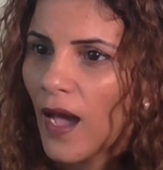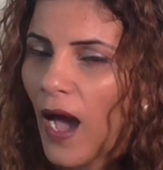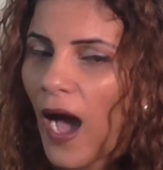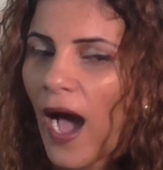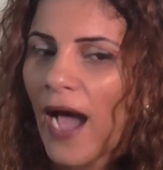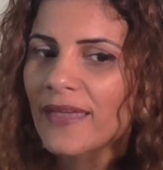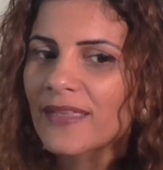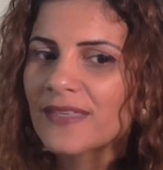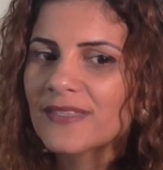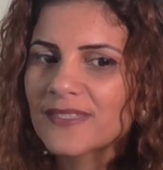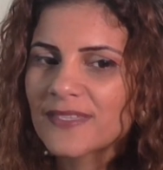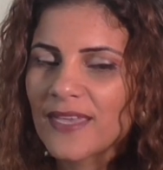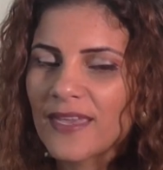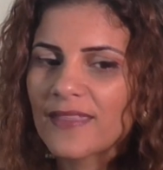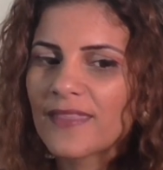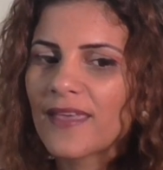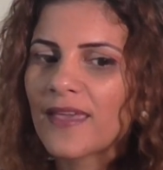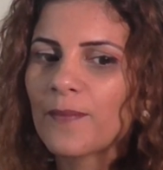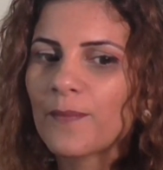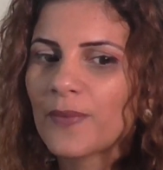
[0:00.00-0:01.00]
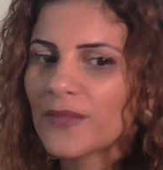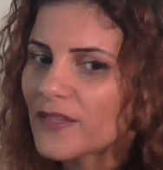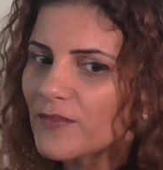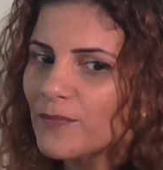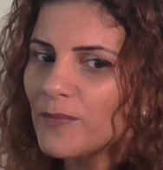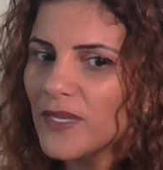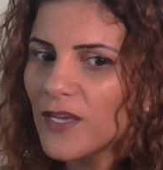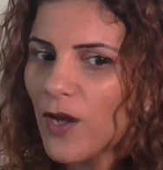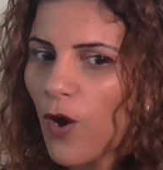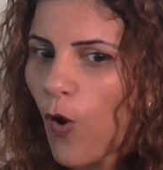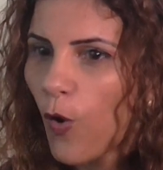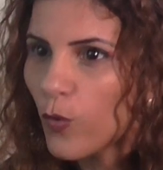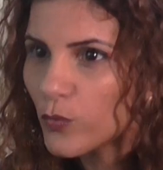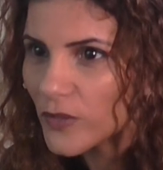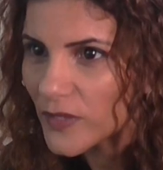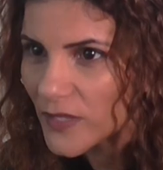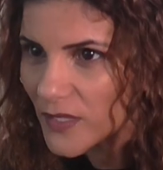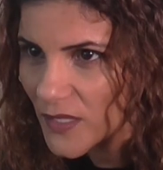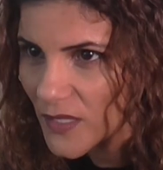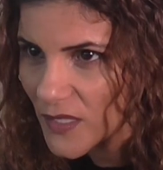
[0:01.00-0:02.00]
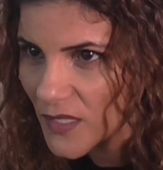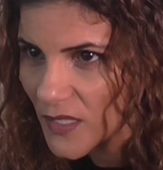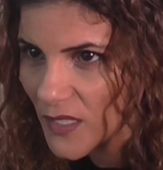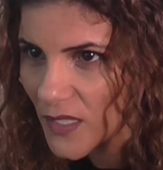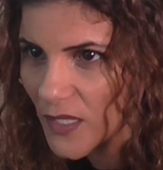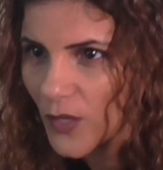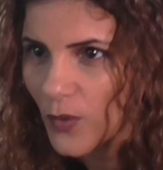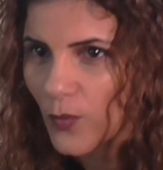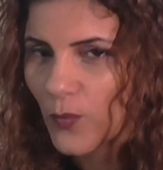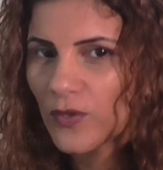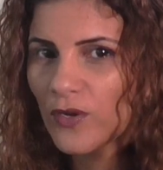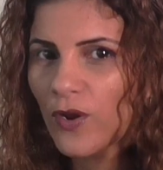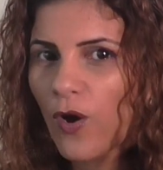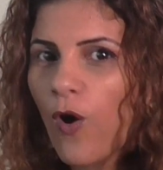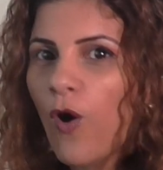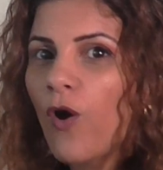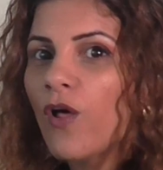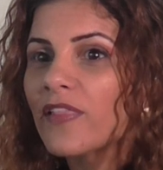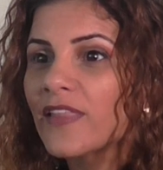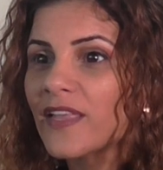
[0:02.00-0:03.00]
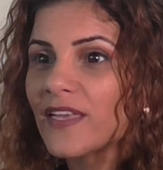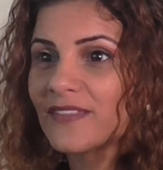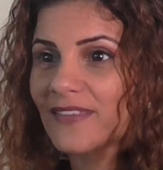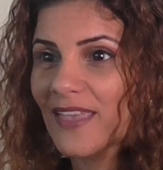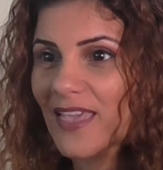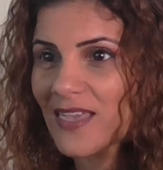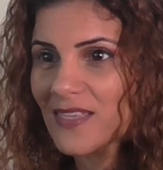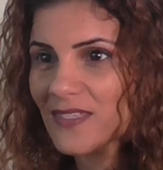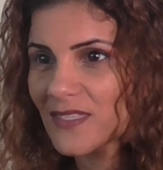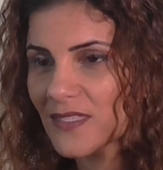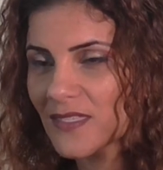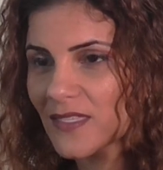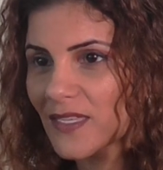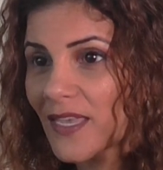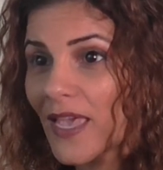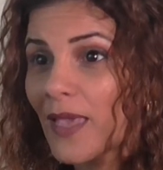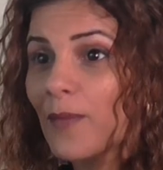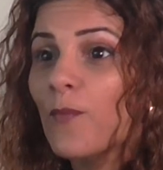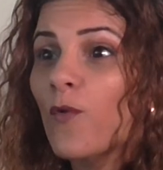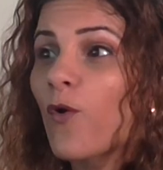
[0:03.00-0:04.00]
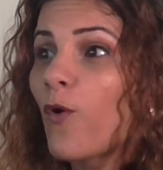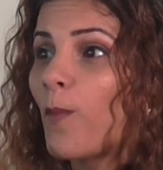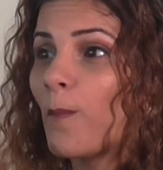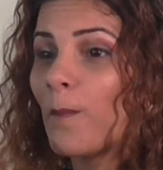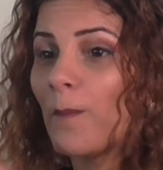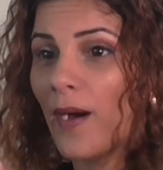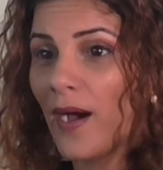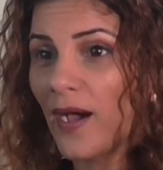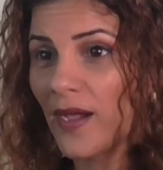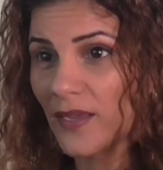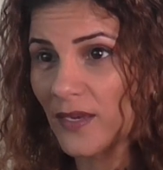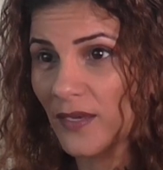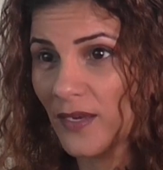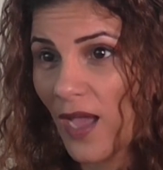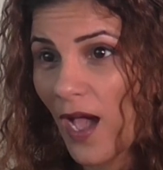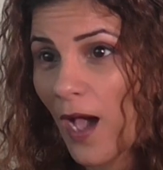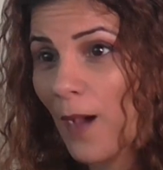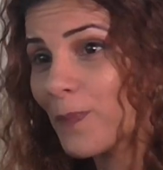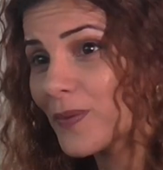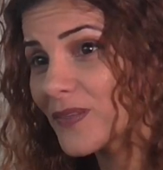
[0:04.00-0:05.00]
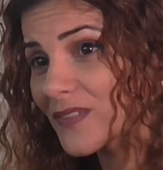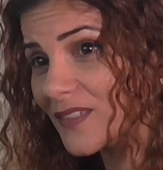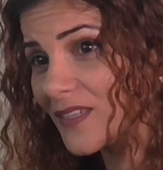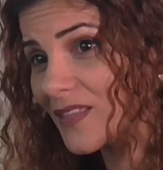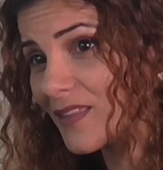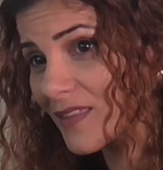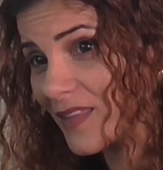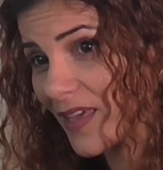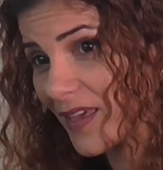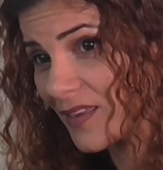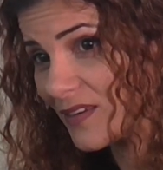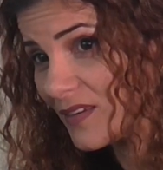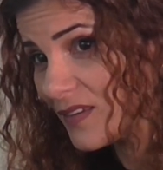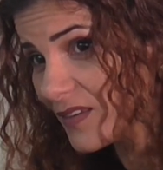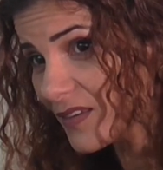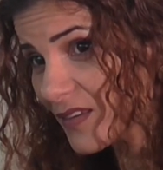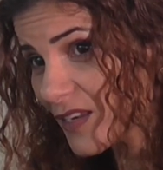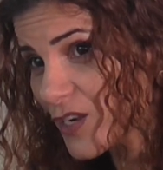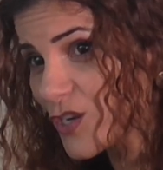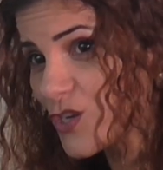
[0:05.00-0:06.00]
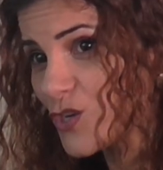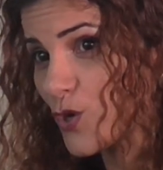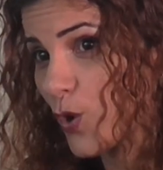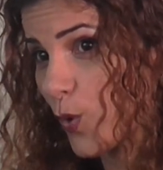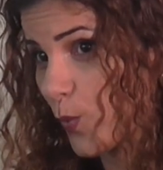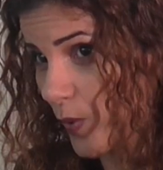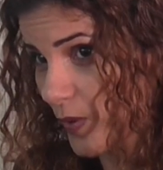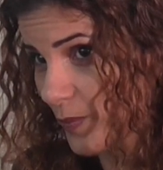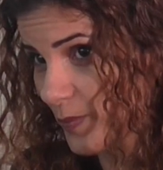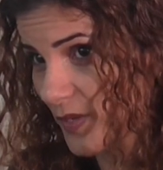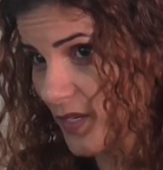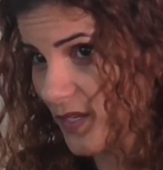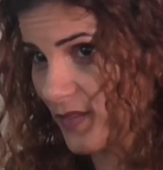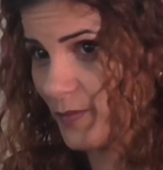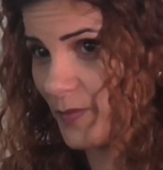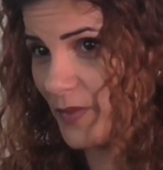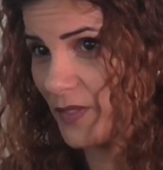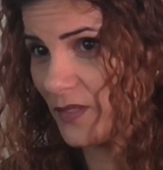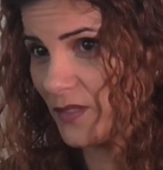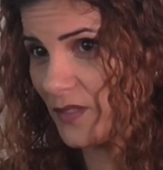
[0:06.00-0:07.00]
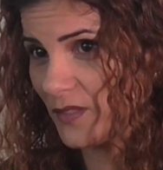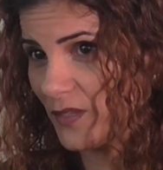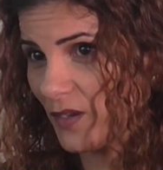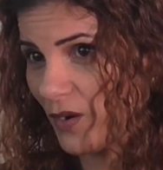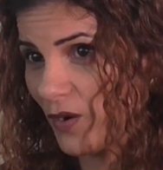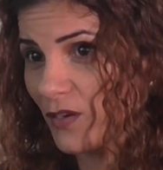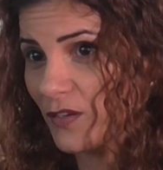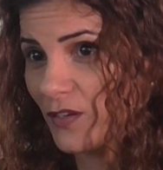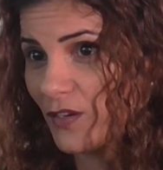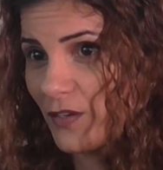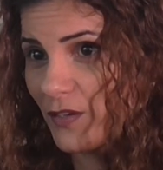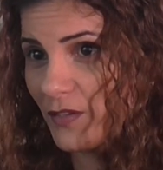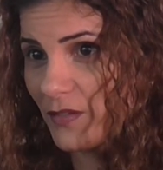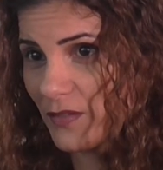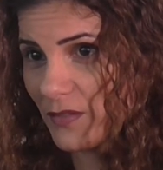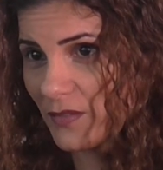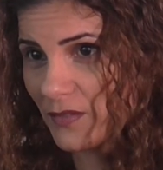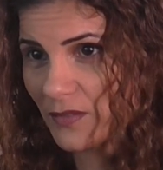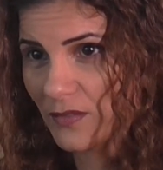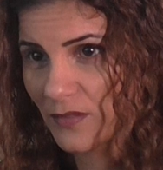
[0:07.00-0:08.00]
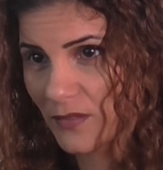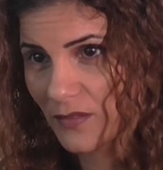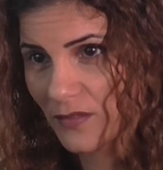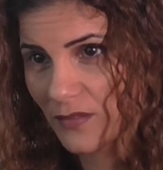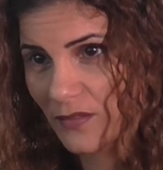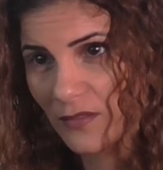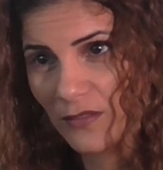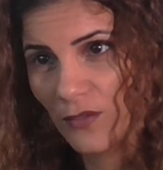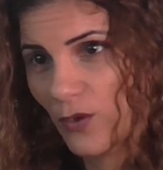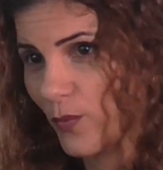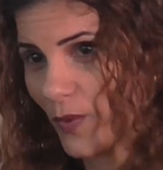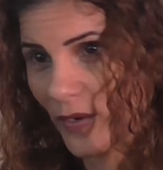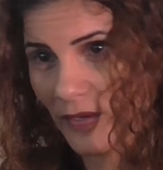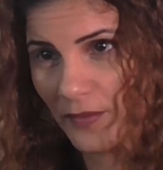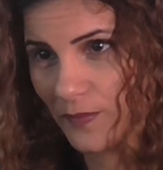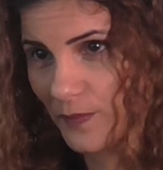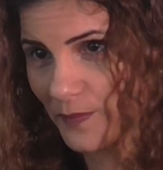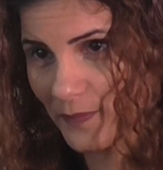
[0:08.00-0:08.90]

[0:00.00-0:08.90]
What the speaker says: I can say that, believe me, only when all the attacks came combined. Up until then, no one believed me on earth. No one.